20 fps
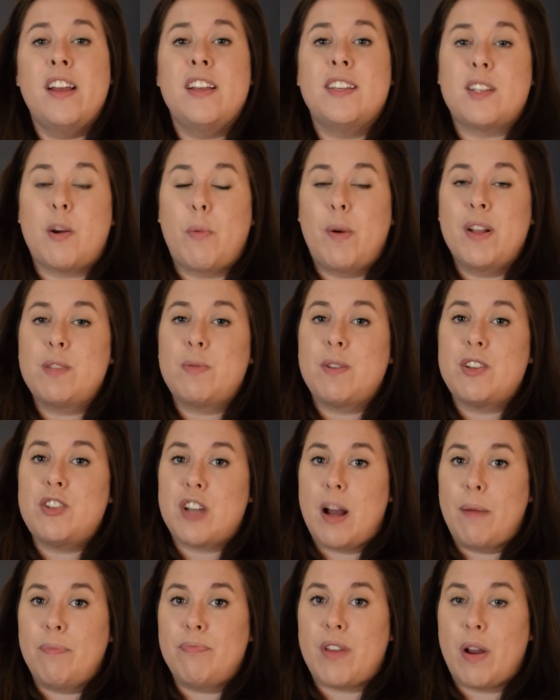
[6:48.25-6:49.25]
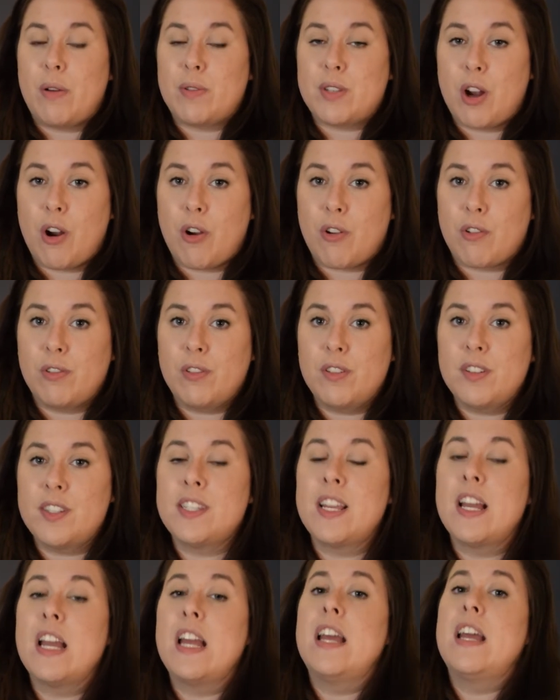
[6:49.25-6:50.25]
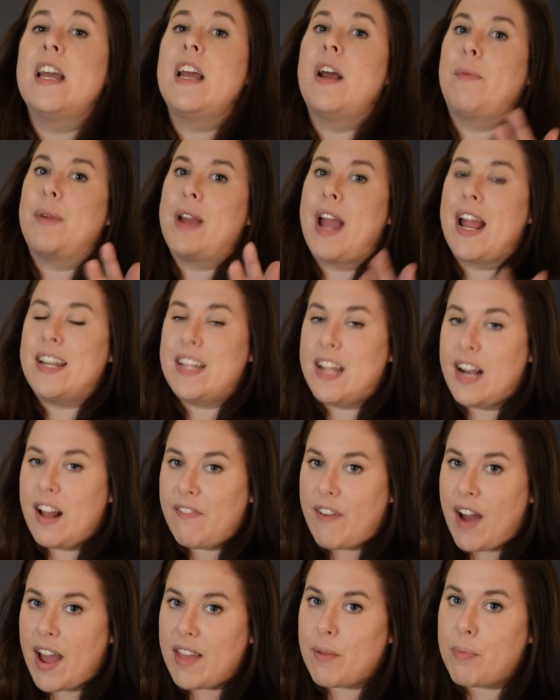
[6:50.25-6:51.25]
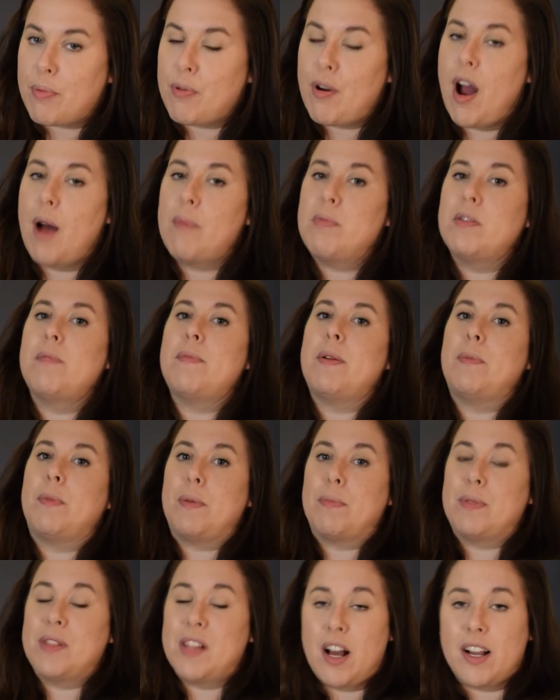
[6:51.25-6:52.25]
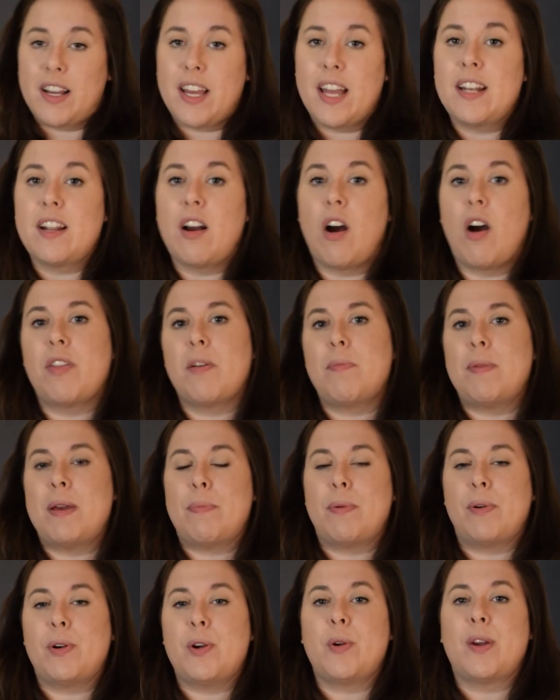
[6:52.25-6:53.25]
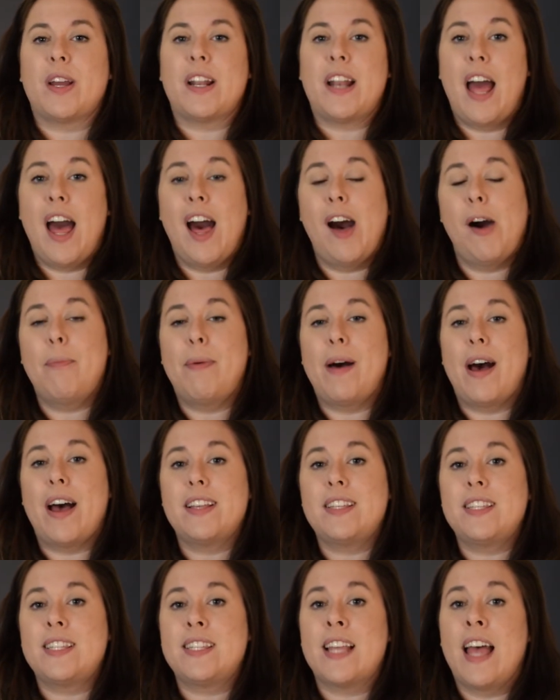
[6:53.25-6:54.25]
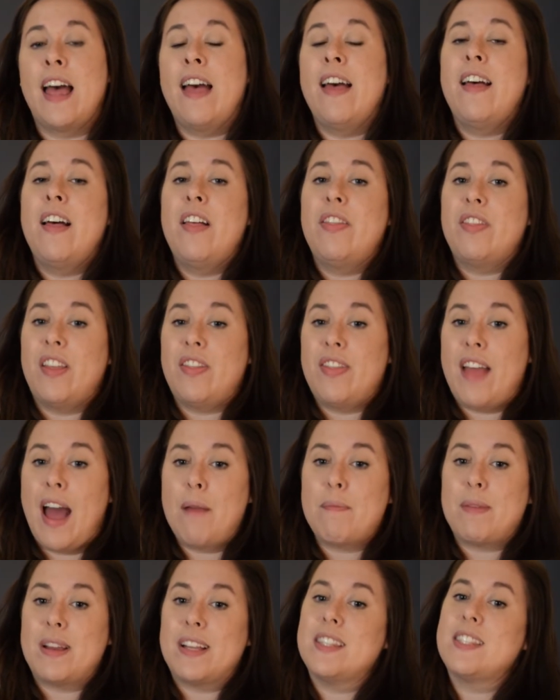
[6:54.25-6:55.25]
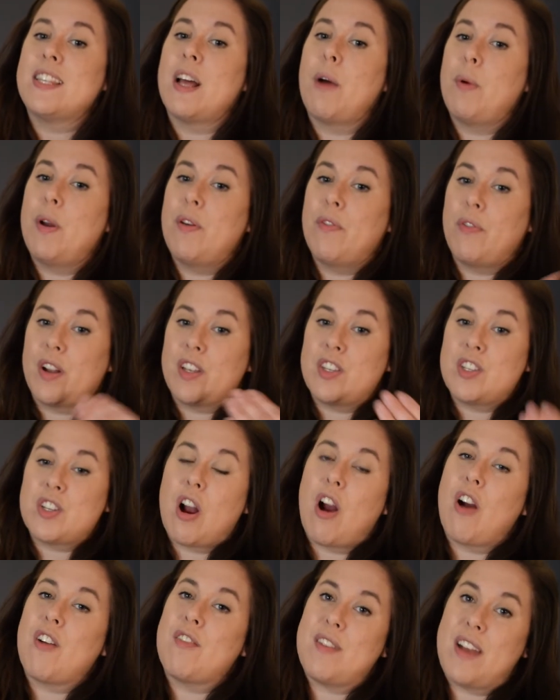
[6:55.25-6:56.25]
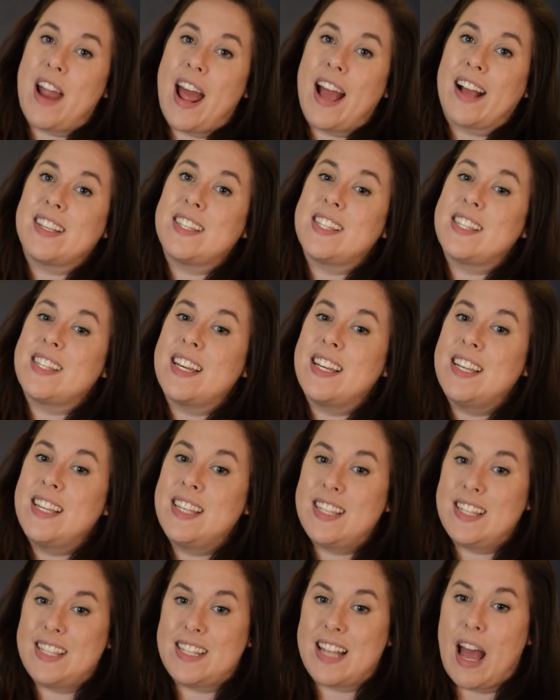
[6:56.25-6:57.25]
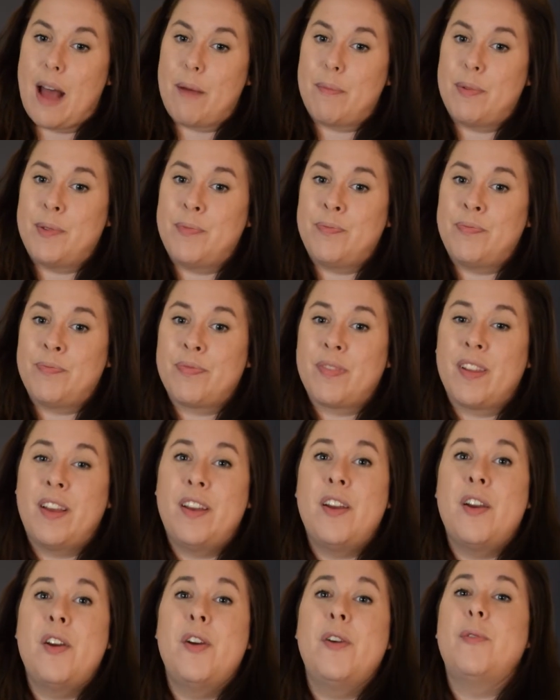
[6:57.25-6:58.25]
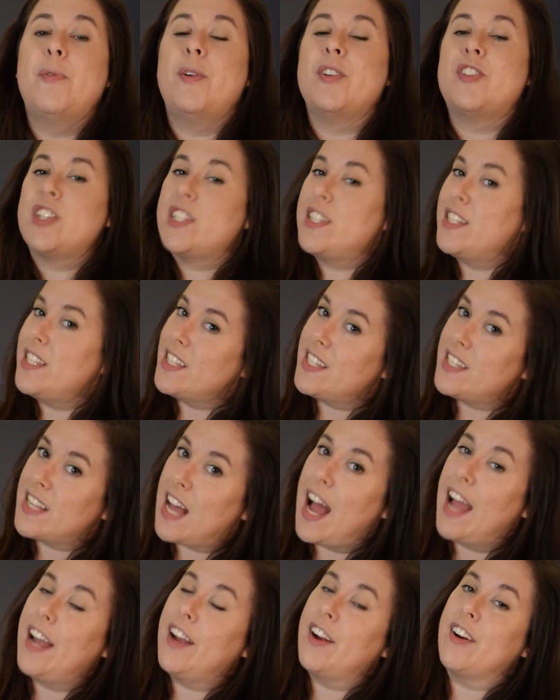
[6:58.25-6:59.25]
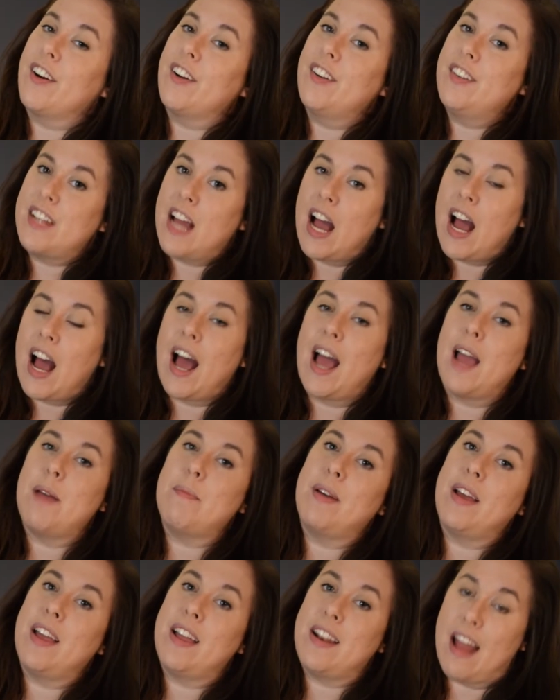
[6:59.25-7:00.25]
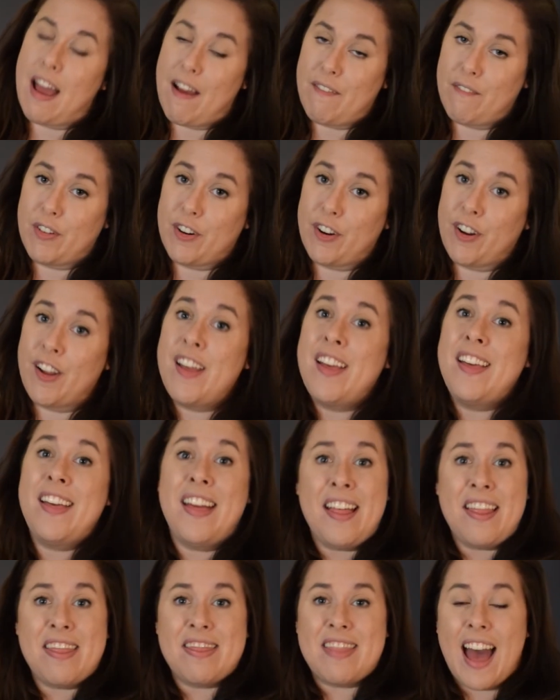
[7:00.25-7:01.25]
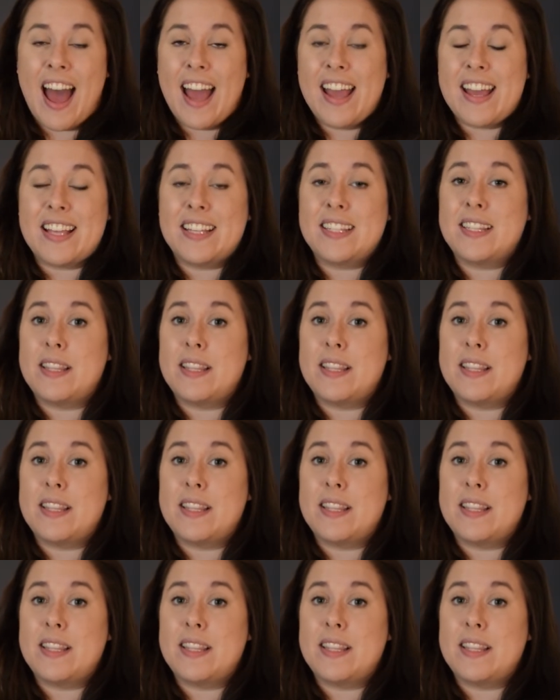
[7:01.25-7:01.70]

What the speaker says: So once we jump those hurdles and we identify the problem and we plug into all the people who can help us, then that means that we've reached our next step, which is desire, time, and effort. That is